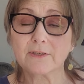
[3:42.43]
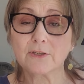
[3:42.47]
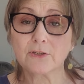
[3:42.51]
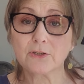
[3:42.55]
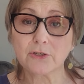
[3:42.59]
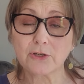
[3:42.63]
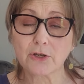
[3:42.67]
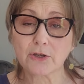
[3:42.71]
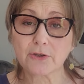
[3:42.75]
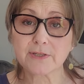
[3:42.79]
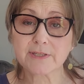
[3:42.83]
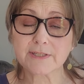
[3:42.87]

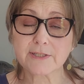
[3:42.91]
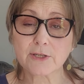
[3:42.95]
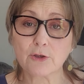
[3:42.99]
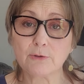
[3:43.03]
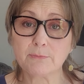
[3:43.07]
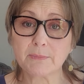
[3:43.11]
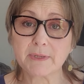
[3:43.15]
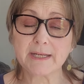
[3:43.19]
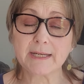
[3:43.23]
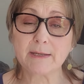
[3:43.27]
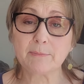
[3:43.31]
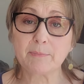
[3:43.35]
you know, so
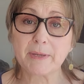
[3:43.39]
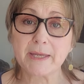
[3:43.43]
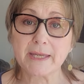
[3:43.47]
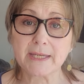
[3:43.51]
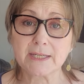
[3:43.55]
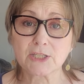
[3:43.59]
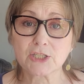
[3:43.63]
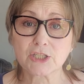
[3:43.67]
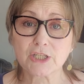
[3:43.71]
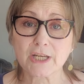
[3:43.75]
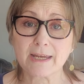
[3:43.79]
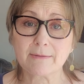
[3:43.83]
many
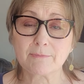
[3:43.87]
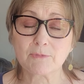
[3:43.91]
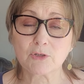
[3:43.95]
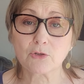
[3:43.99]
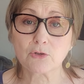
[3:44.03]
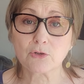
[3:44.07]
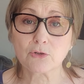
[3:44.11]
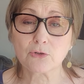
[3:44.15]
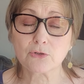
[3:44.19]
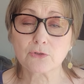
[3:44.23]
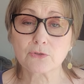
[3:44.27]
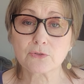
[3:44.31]
pear-shaped
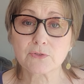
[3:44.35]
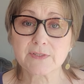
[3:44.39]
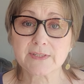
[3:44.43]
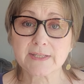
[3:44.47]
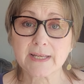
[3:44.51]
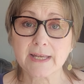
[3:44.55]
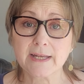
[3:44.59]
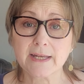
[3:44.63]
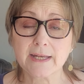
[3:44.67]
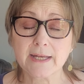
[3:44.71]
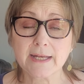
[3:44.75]
girls.